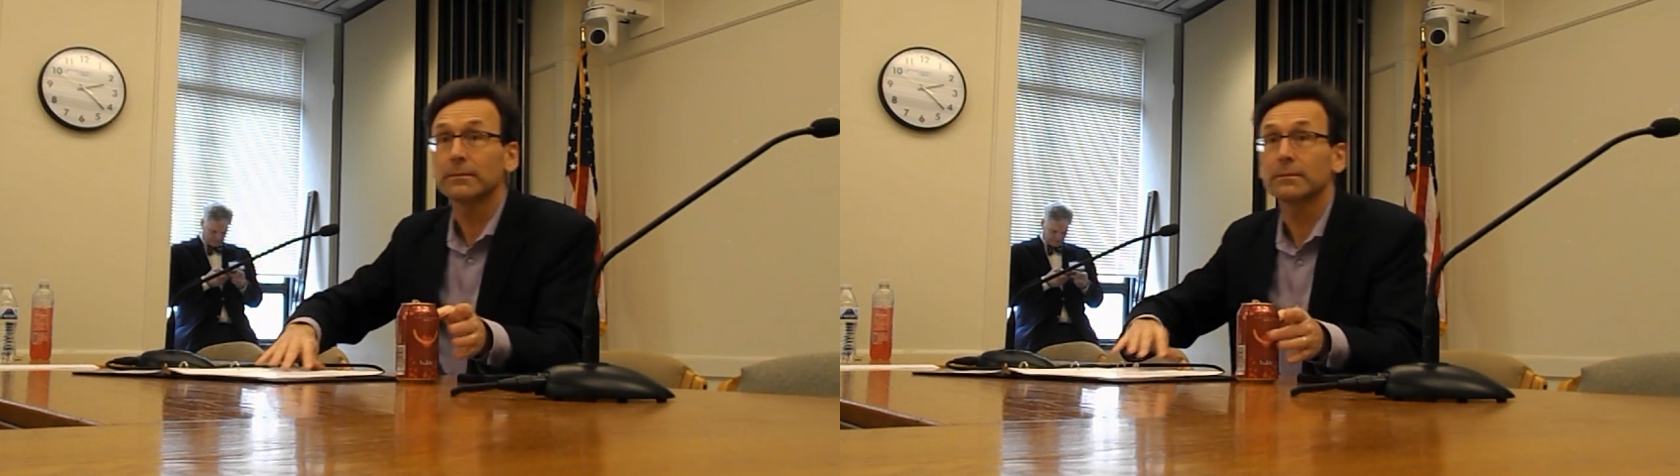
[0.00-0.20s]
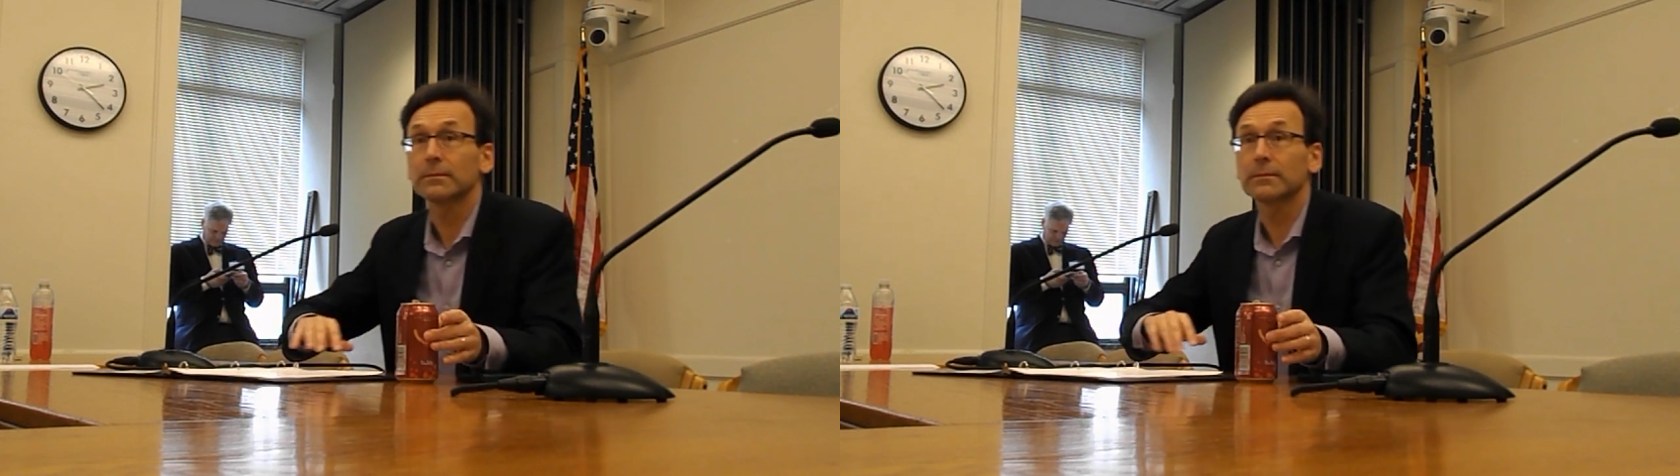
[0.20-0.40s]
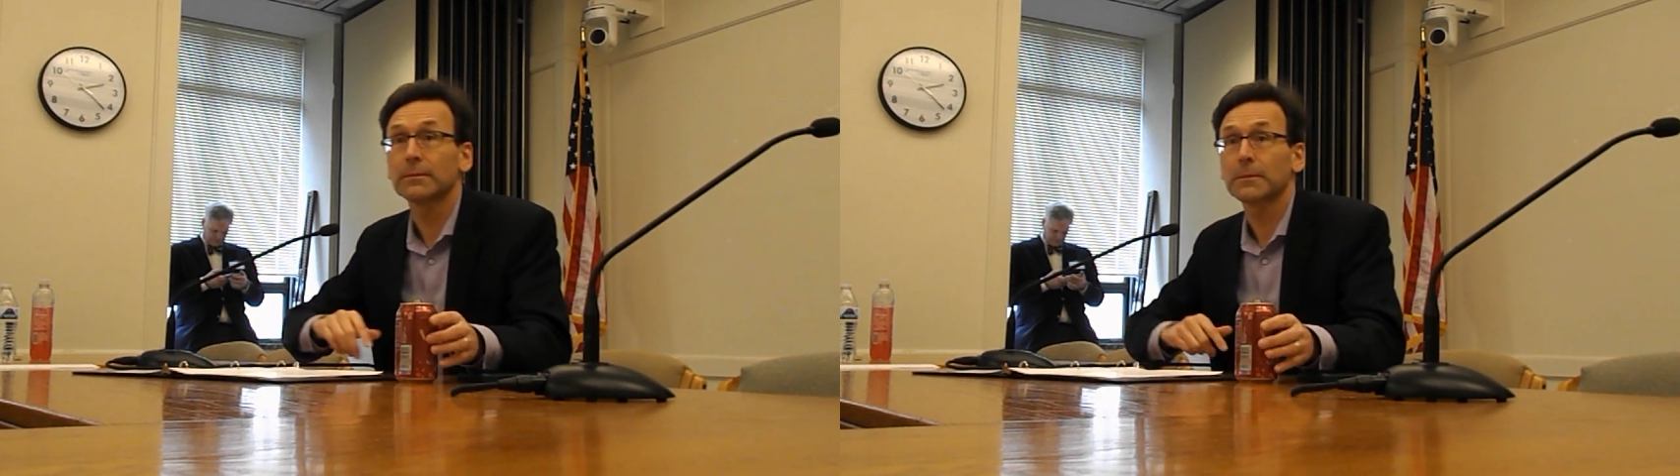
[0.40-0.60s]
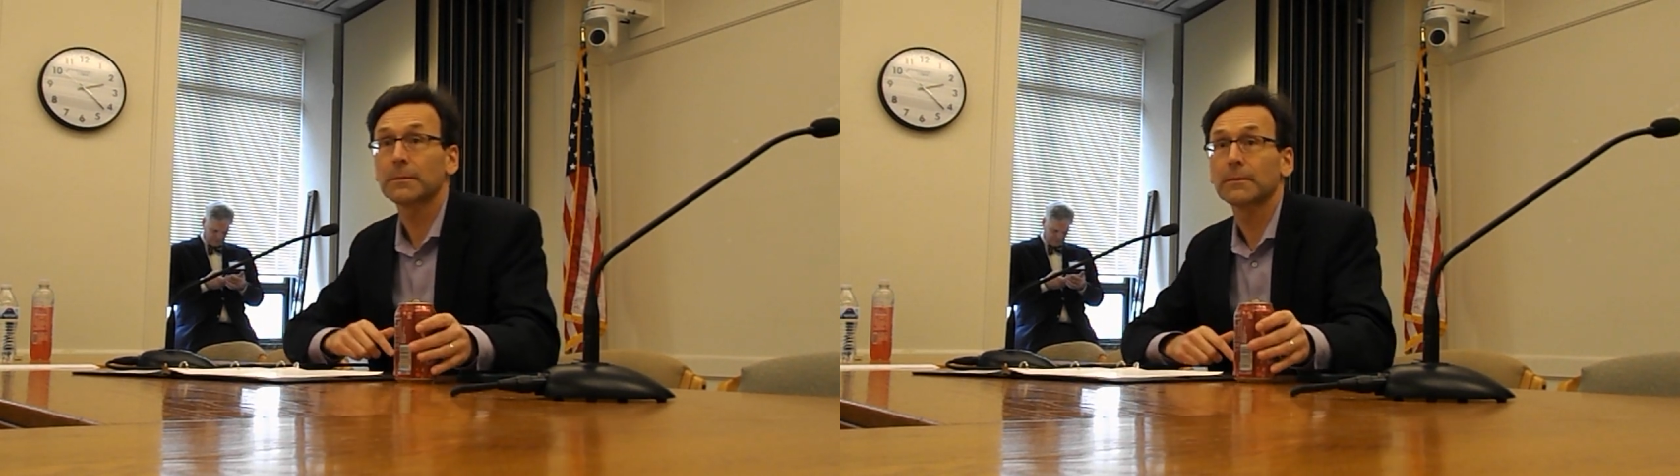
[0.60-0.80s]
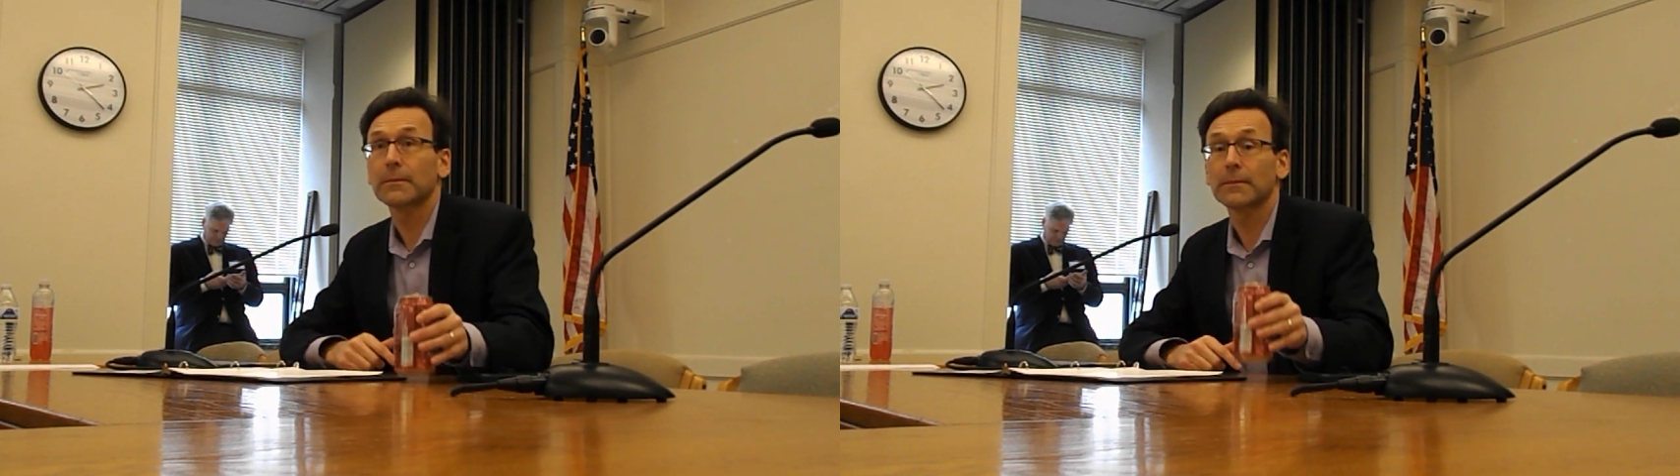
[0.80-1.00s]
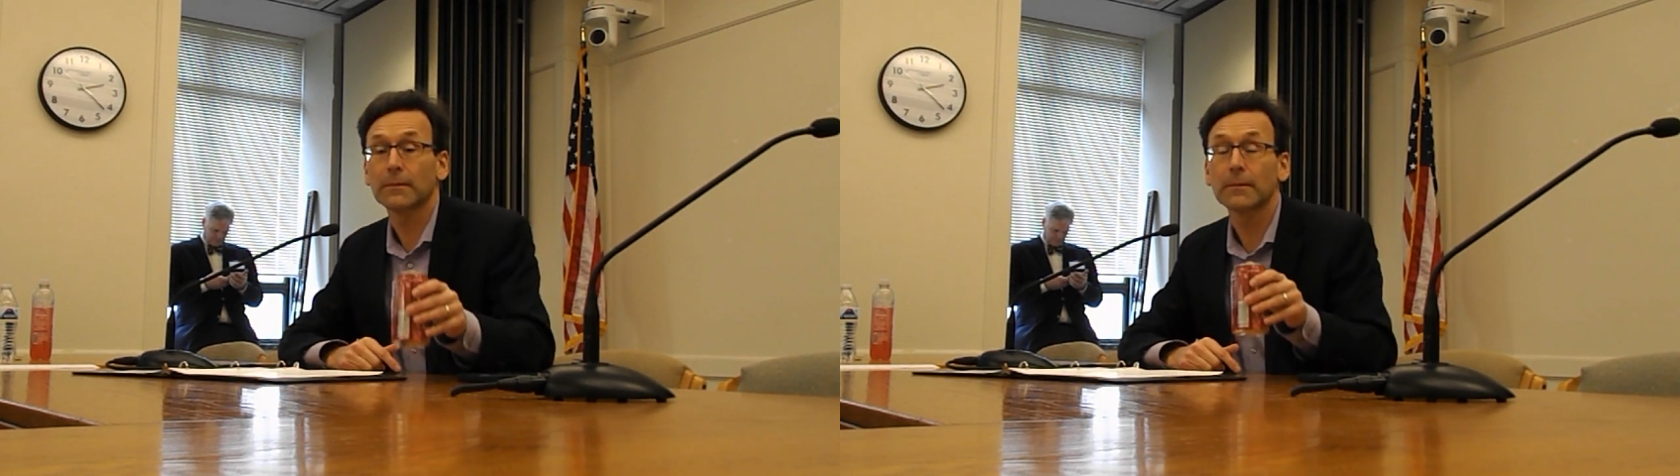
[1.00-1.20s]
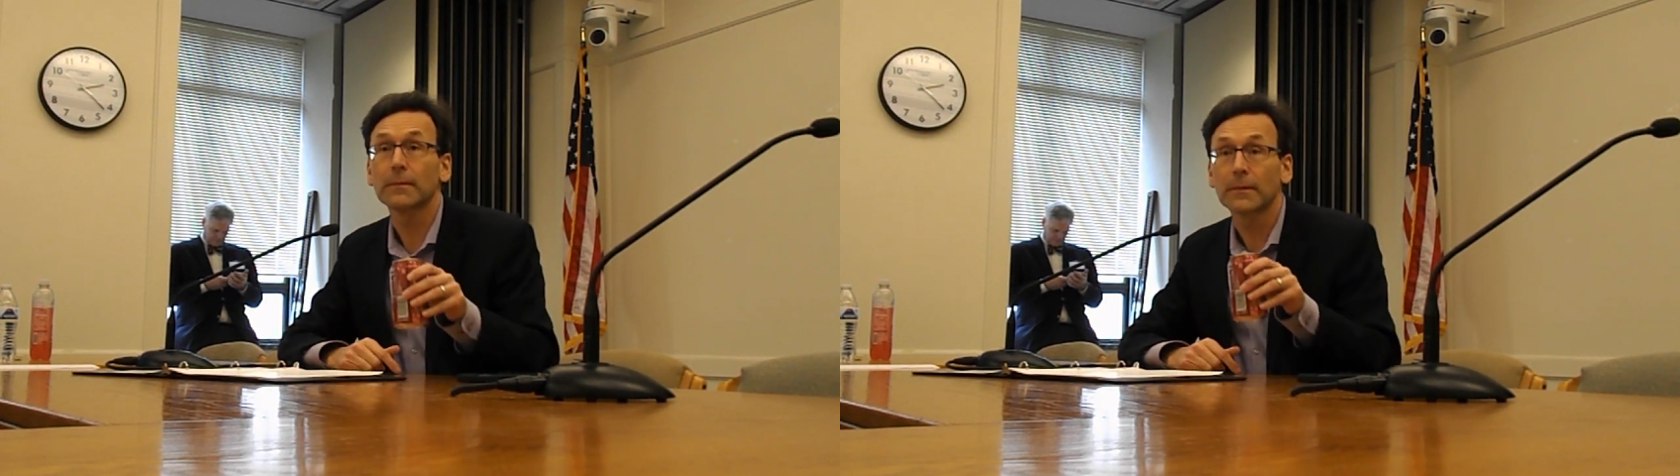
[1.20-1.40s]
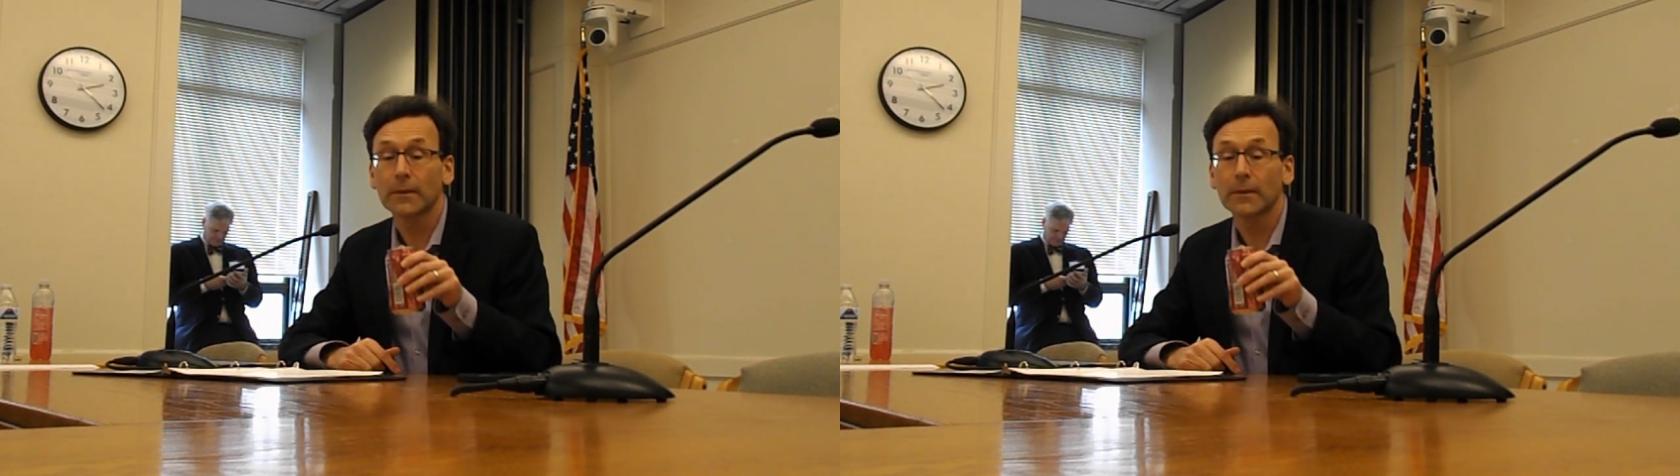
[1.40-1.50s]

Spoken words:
Association of Broadcasters.